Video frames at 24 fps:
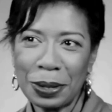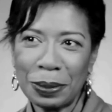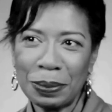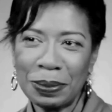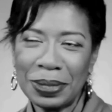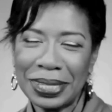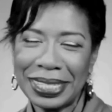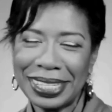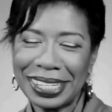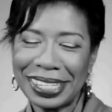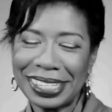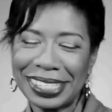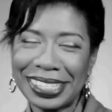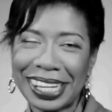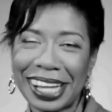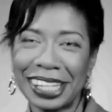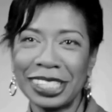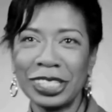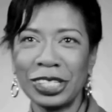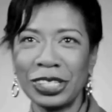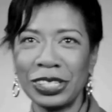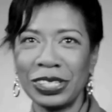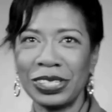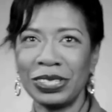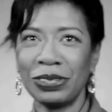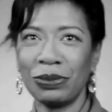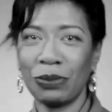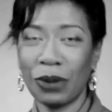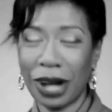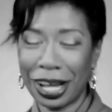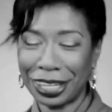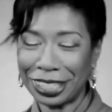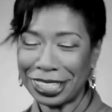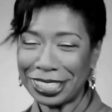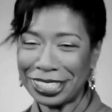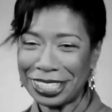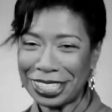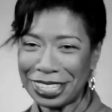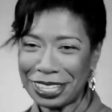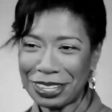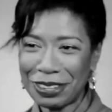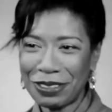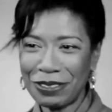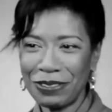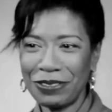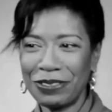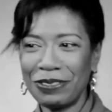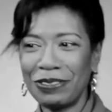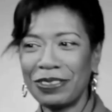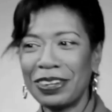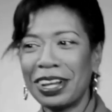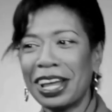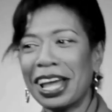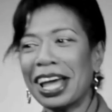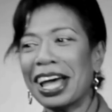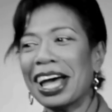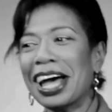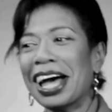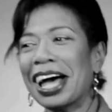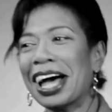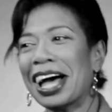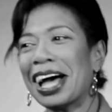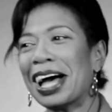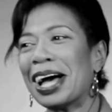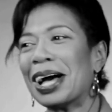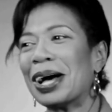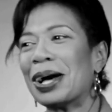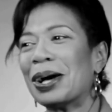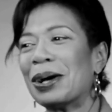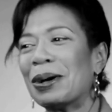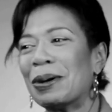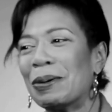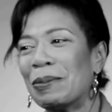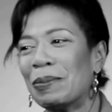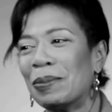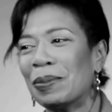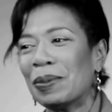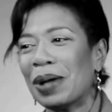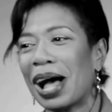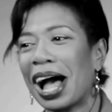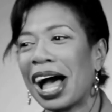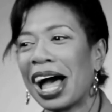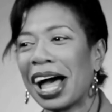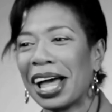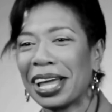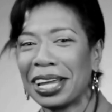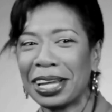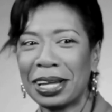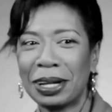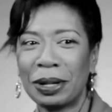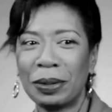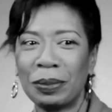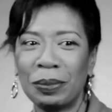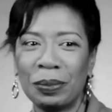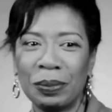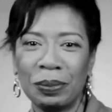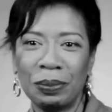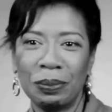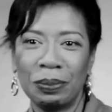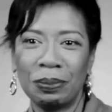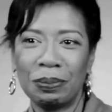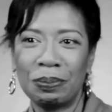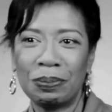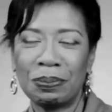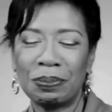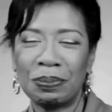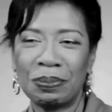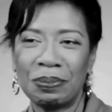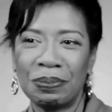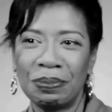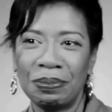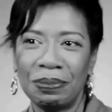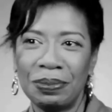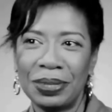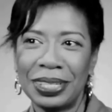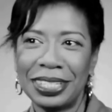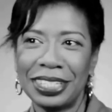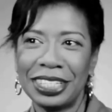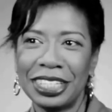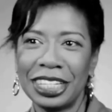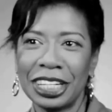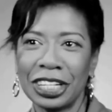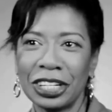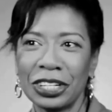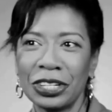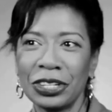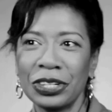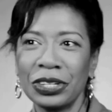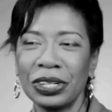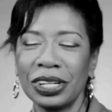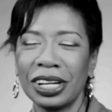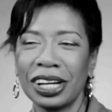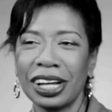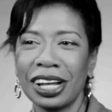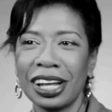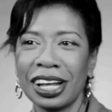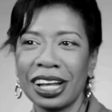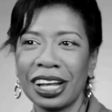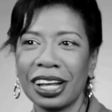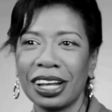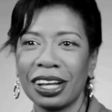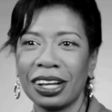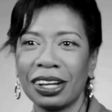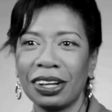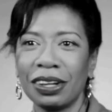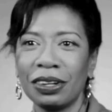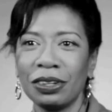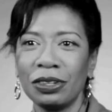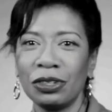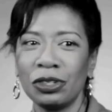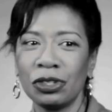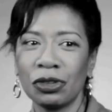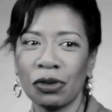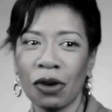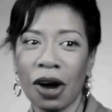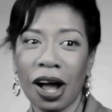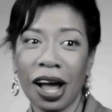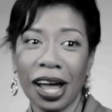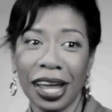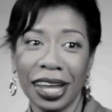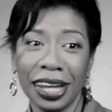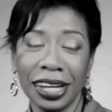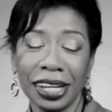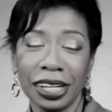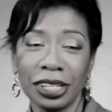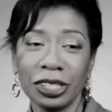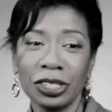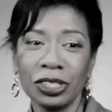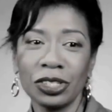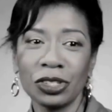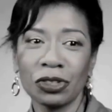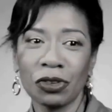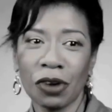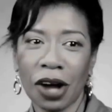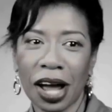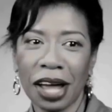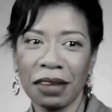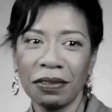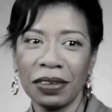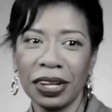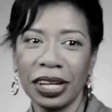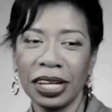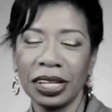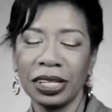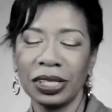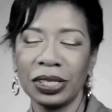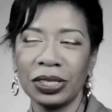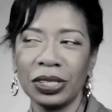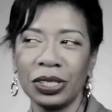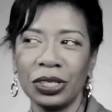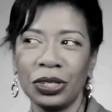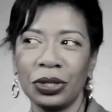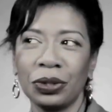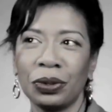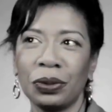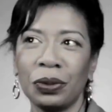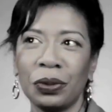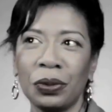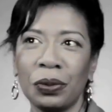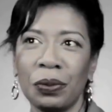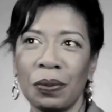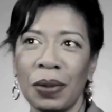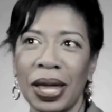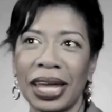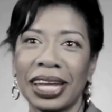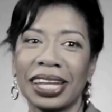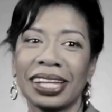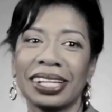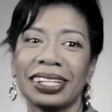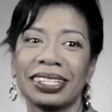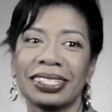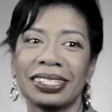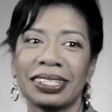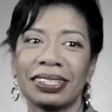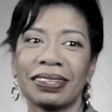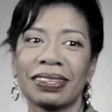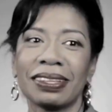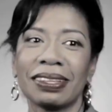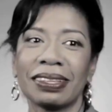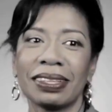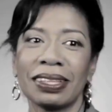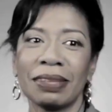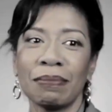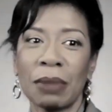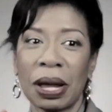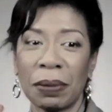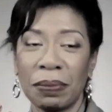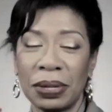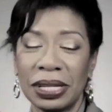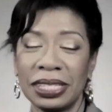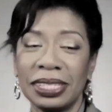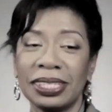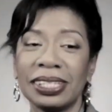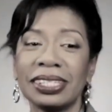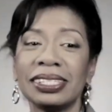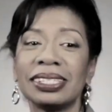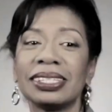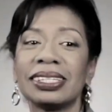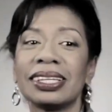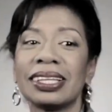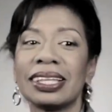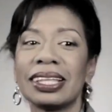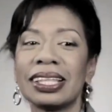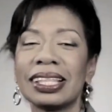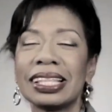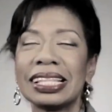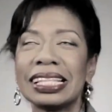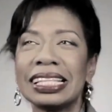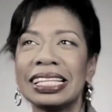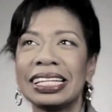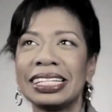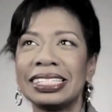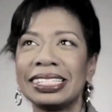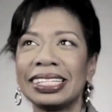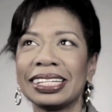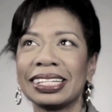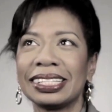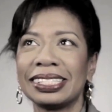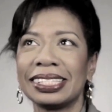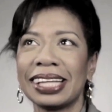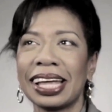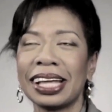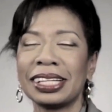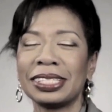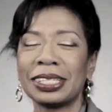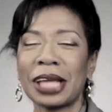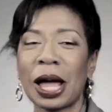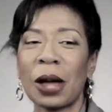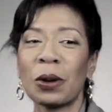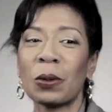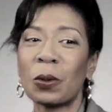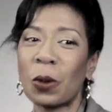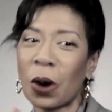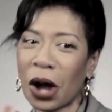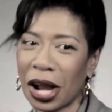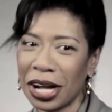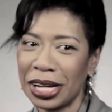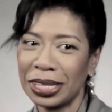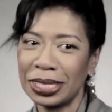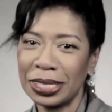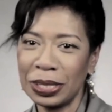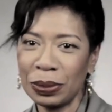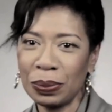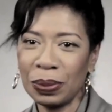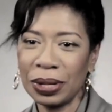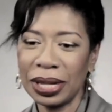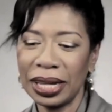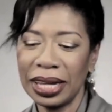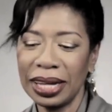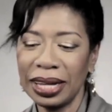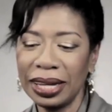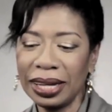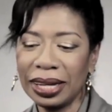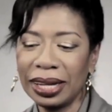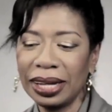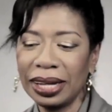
Success is relative. I am still trying and striving to make it my business the success I want it to be.